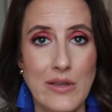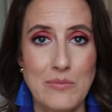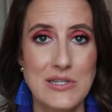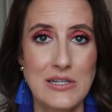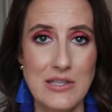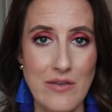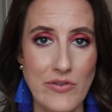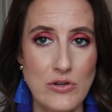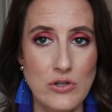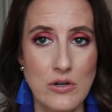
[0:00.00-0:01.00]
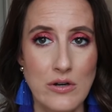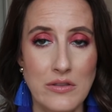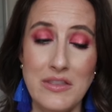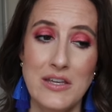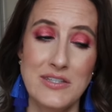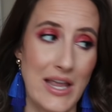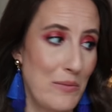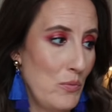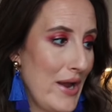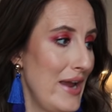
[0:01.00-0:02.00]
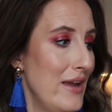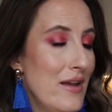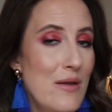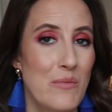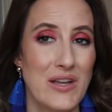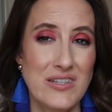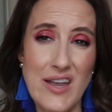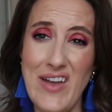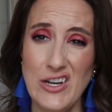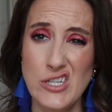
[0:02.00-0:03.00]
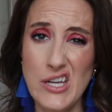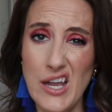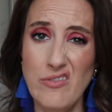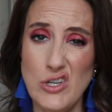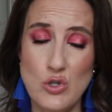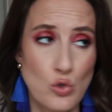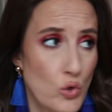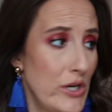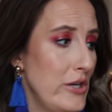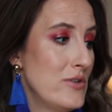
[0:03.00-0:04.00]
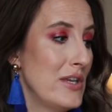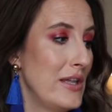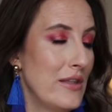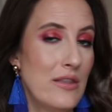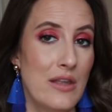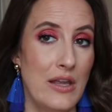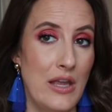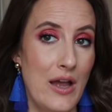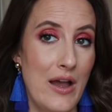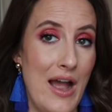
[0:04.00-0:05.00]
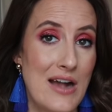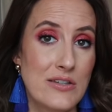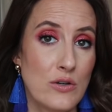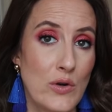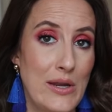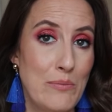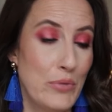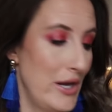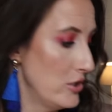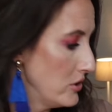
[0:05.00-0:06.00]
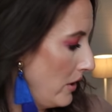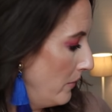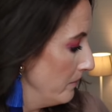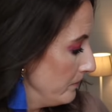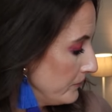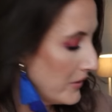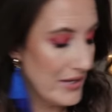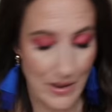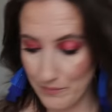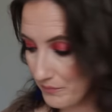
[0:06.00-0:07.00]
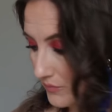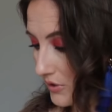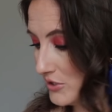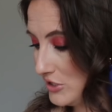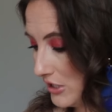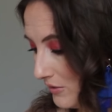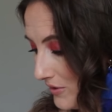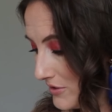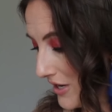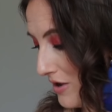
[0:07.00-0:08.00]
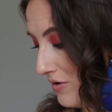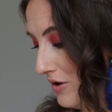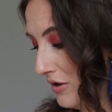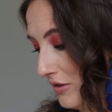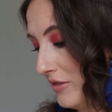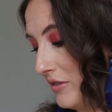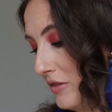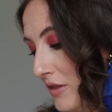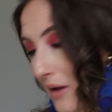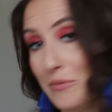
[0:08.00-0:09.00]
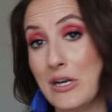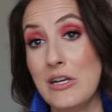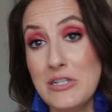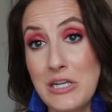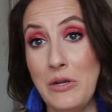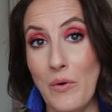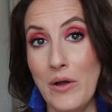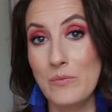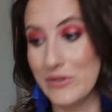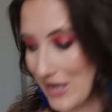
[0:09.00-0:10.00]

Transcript: lipsticks in the future the same way, because I've actually kind of enjoyed using it uh, as a cream blush. So yep, continuing down, I'm going to continue on with